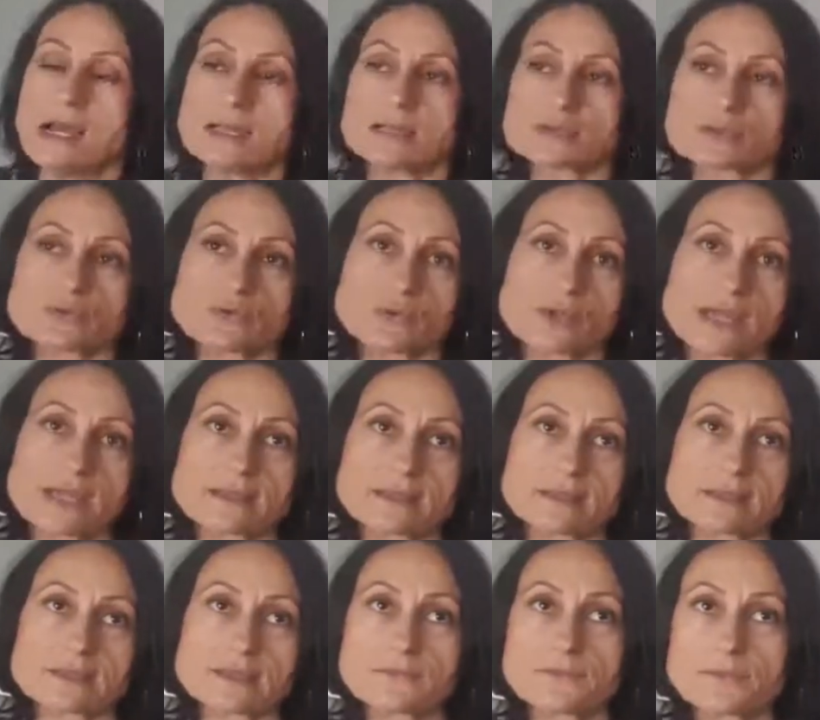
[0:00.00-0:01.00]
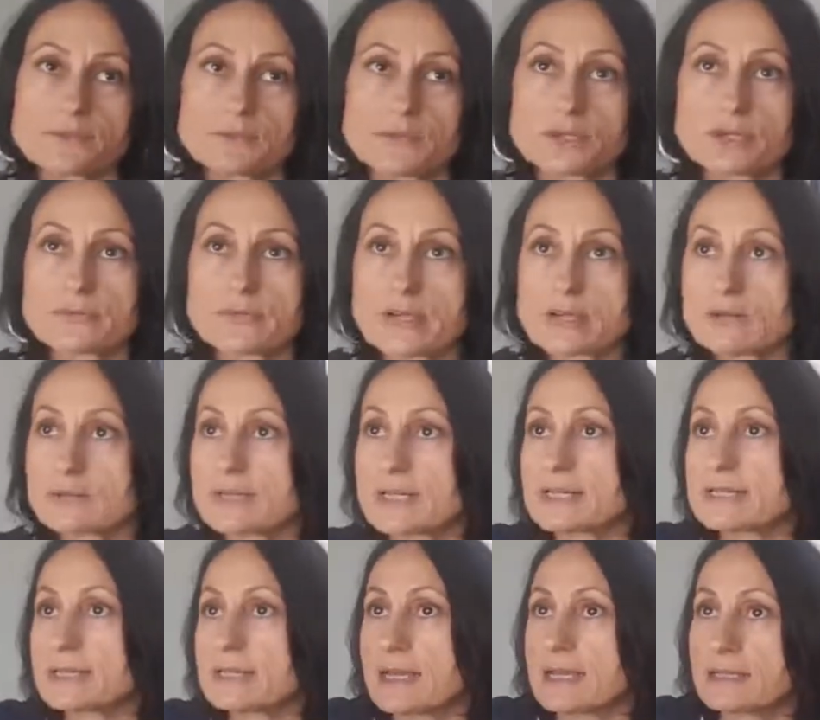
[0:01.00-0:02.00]
So if you want to
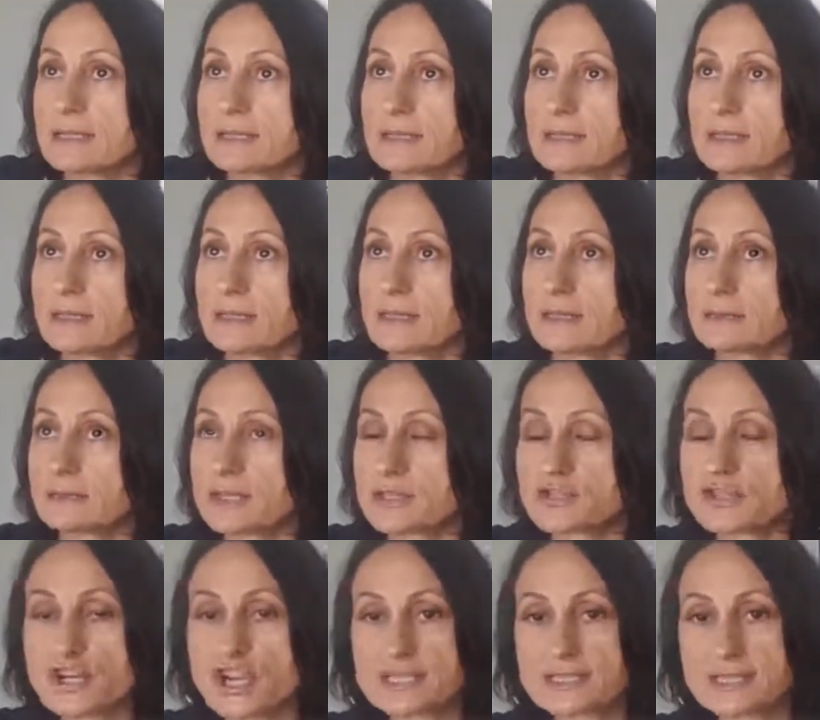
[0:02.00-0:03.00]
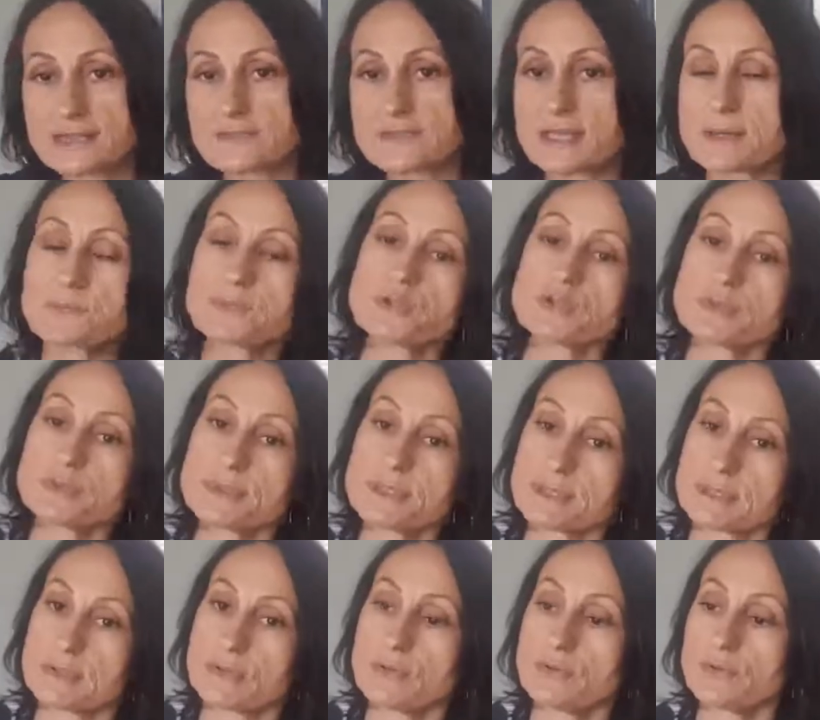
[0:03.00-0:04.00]
recognize any digestive
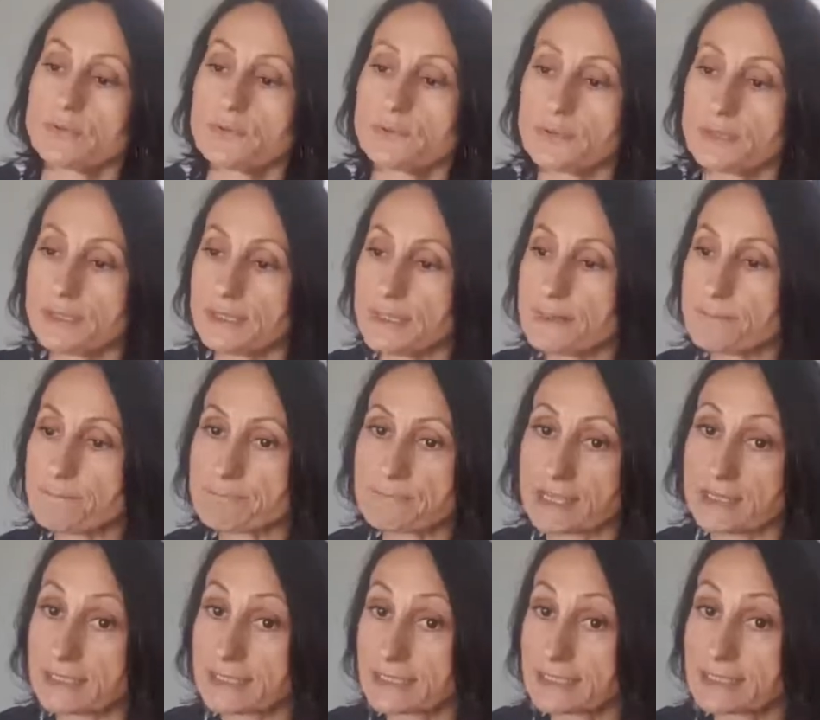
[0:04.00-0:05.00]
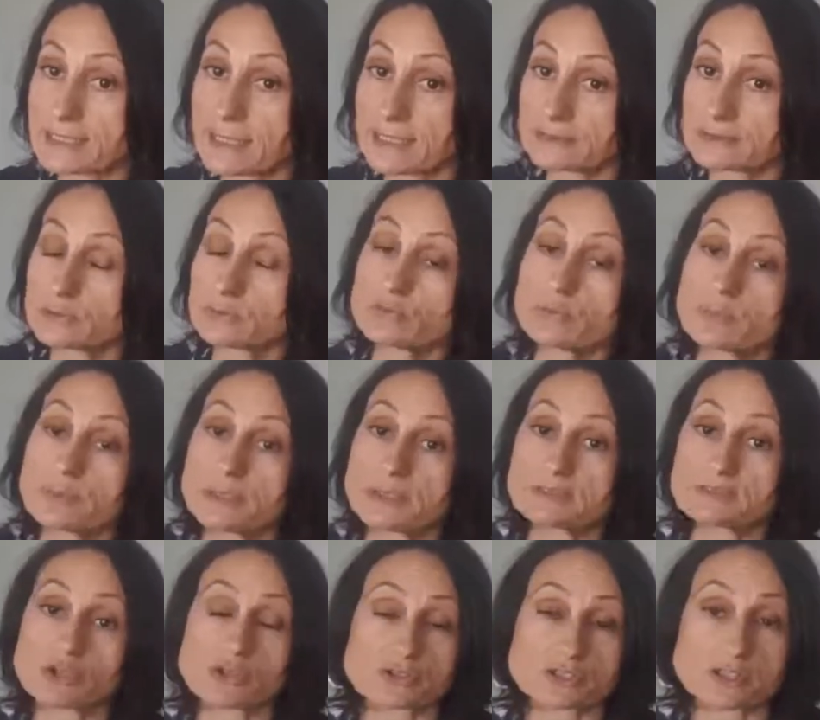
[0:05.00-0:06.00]
symptoms of a leaky gut, could
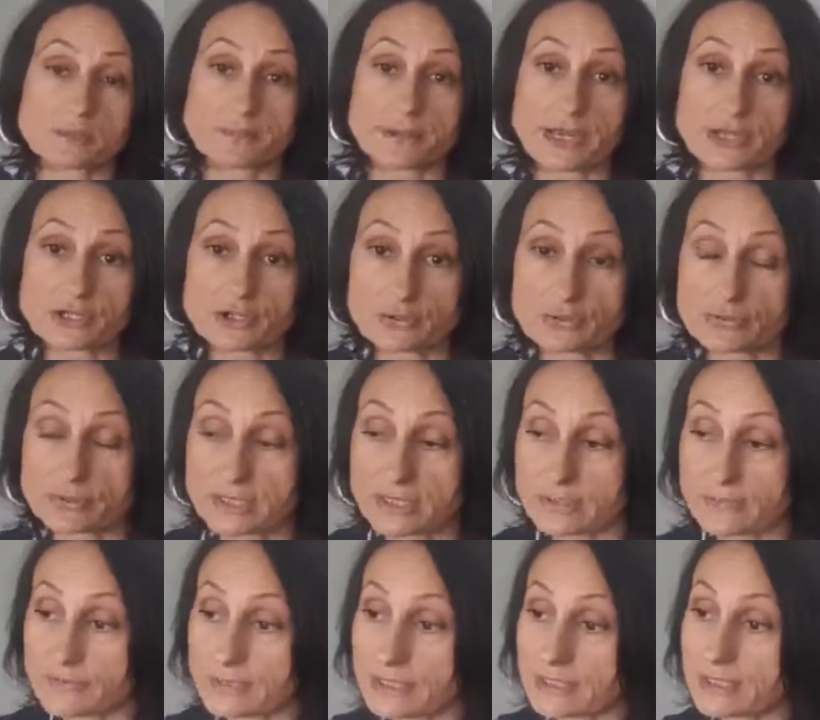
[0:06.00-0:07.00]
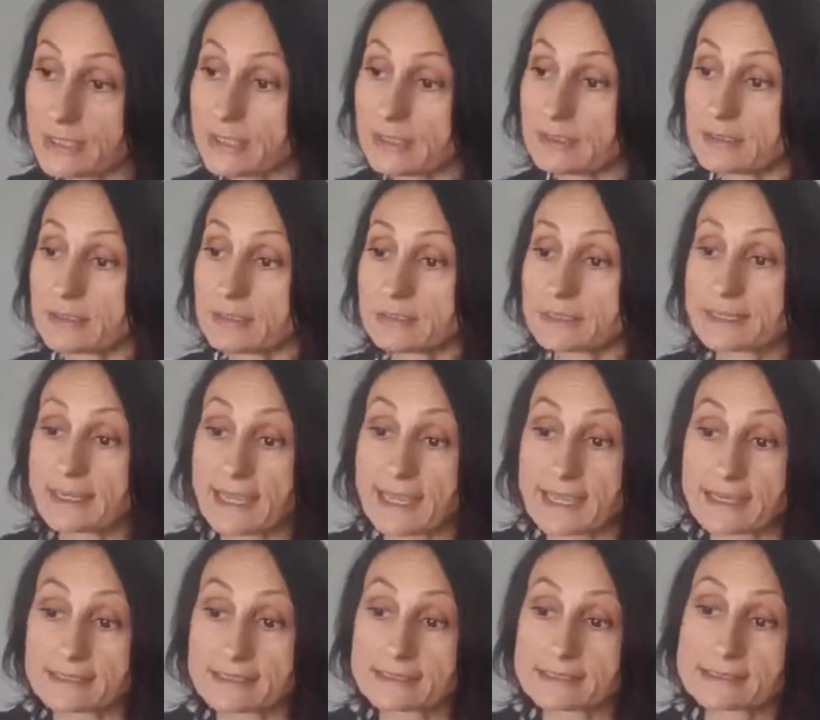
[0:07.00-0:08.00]
be constipation, diarrhea,
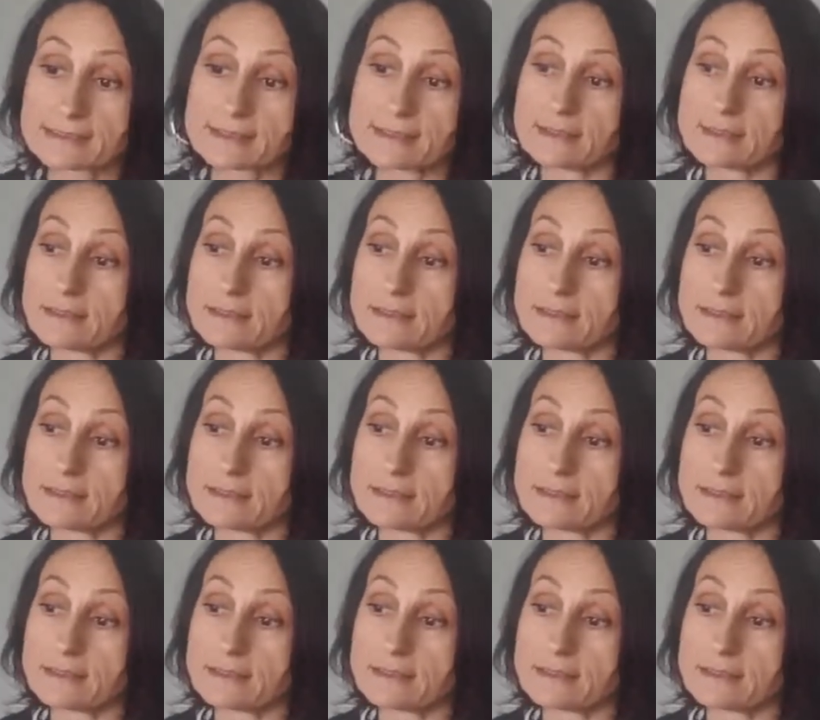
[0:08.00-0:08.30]
gas,